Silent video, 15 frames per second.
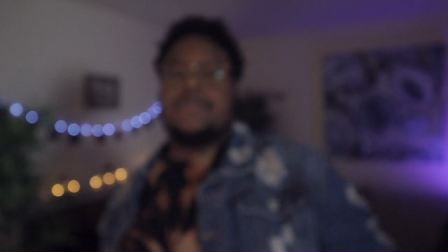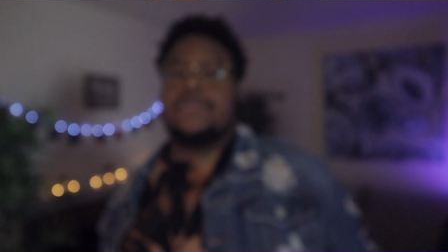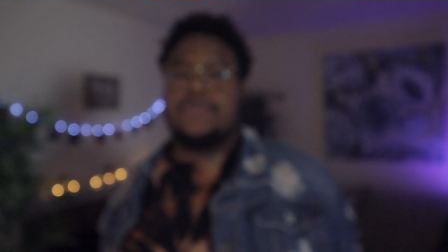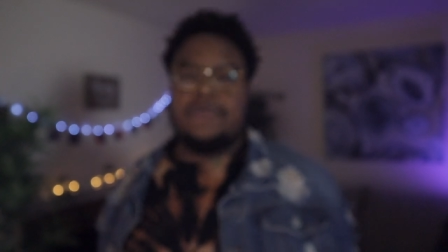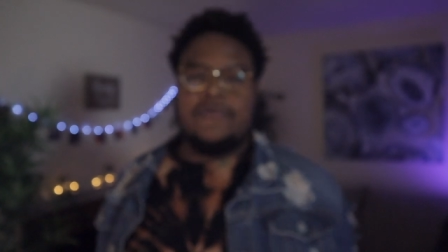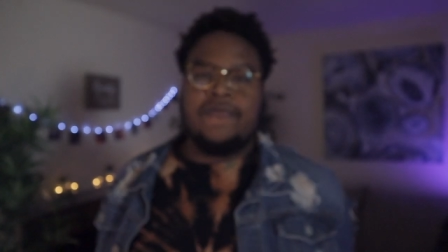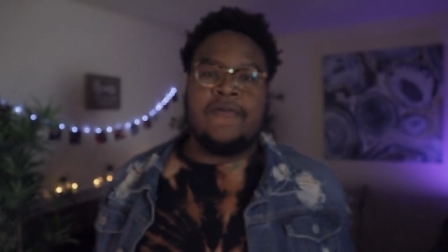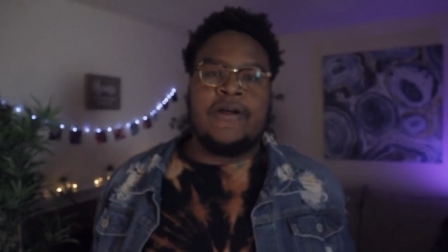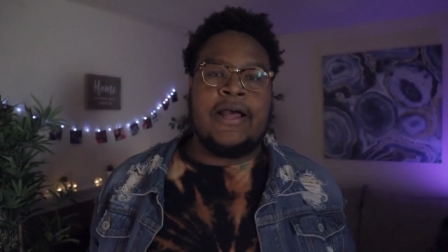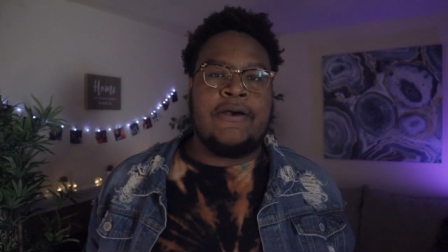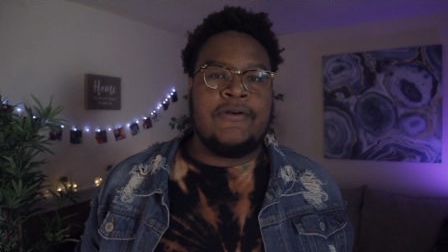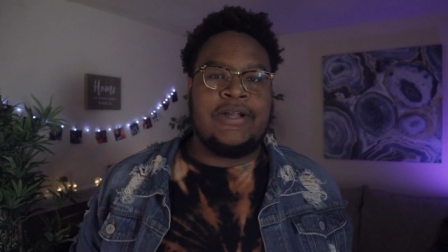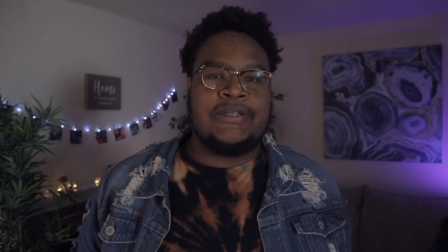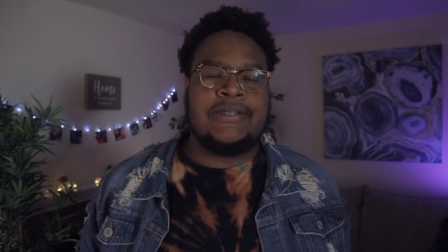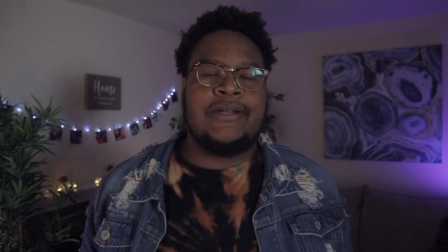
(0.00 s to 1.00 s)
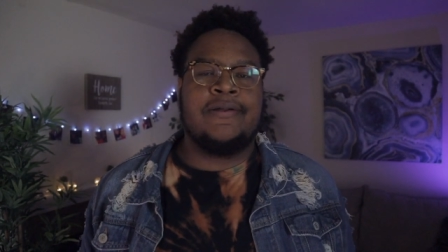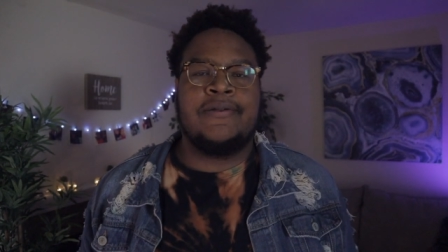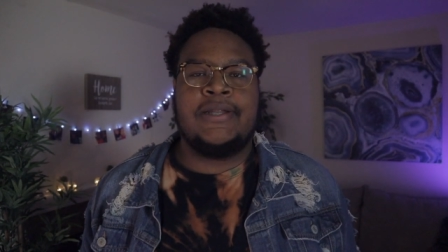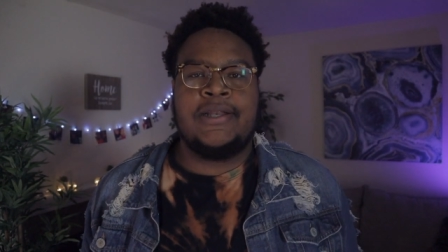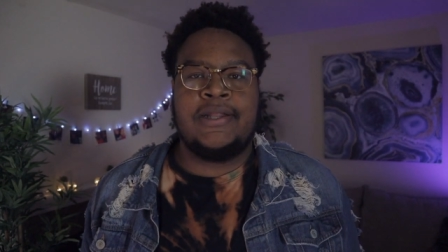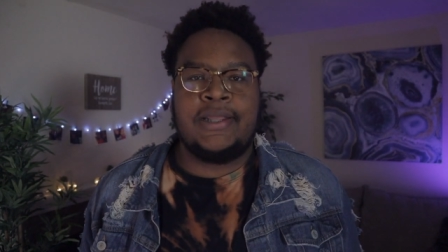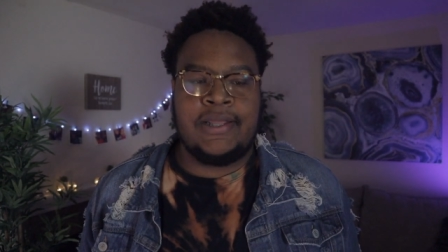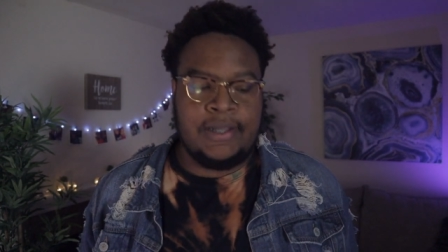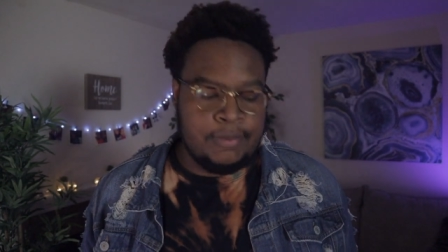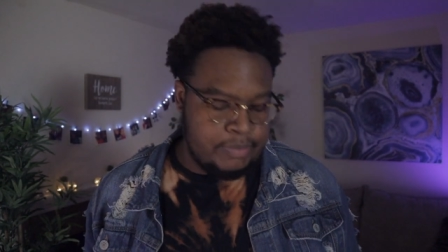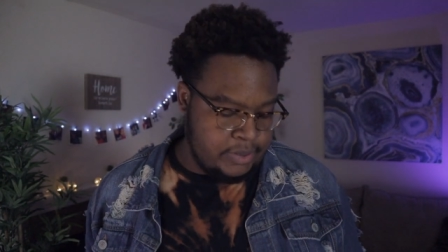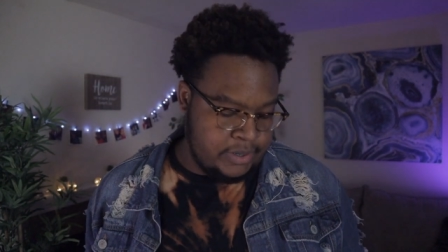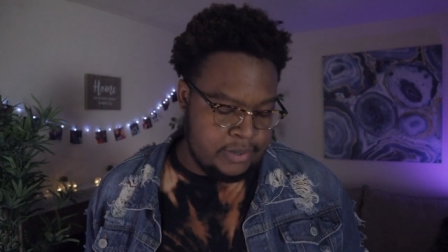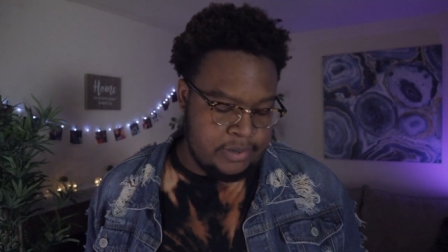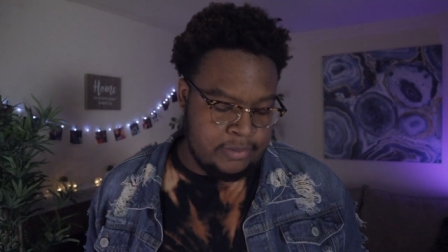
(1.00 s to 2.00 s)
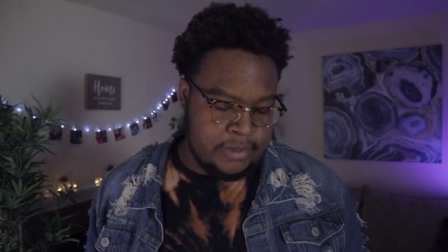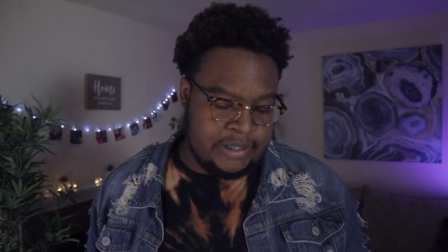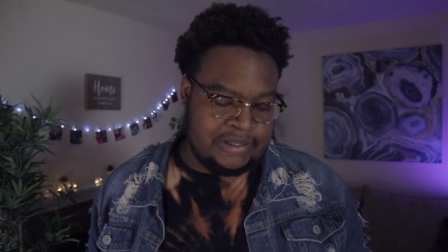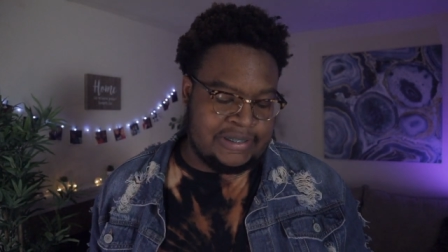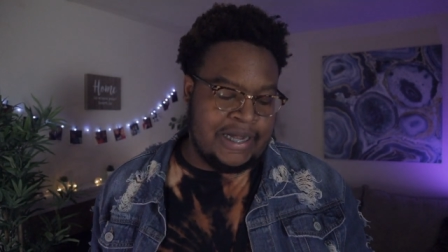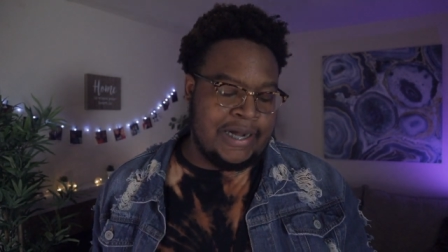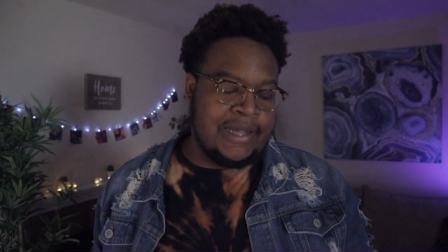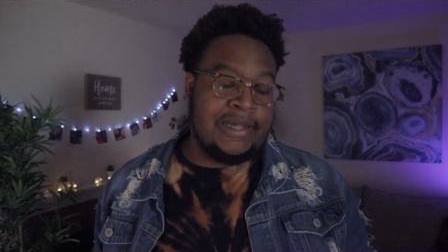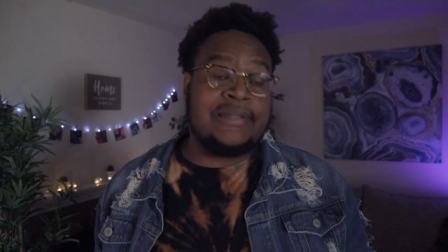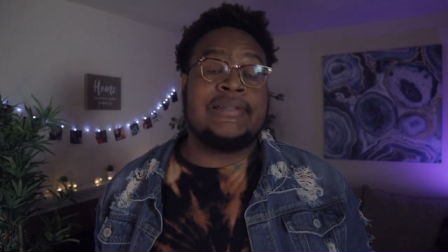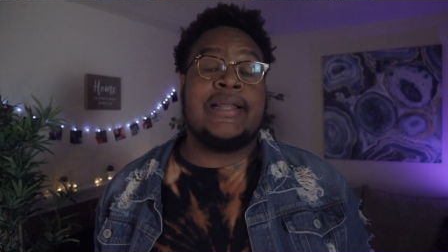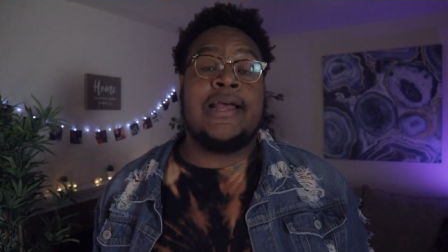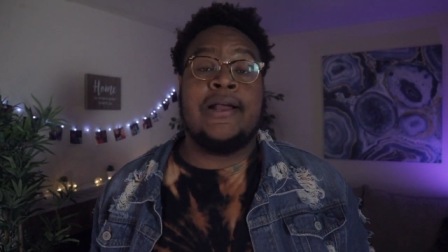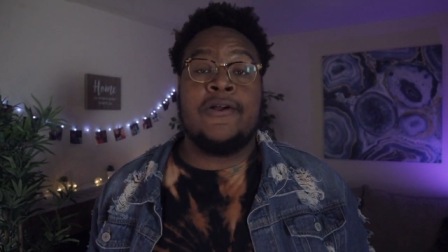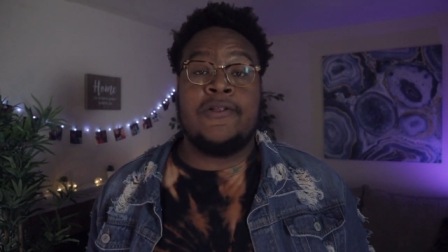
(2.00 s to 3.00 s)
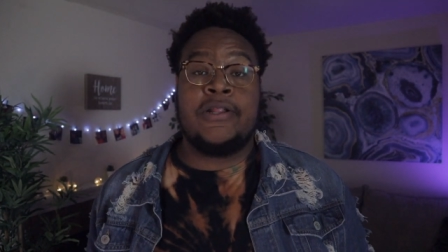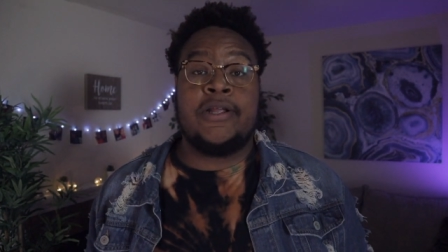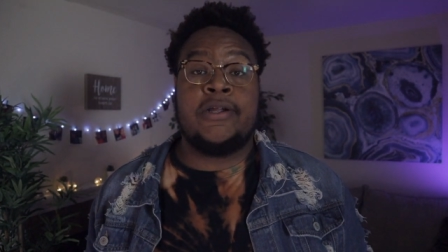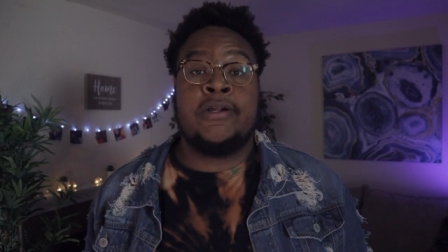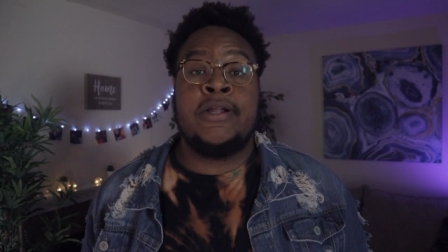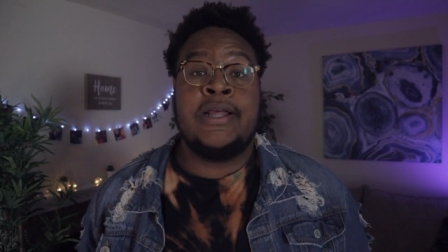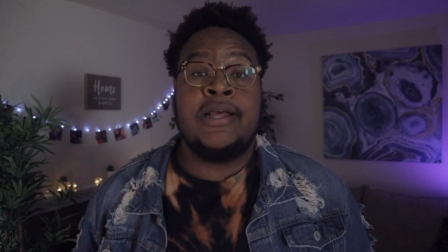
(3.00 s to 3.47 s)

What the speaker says: shoe for how it is. I don't need to keep a StockX tag on there.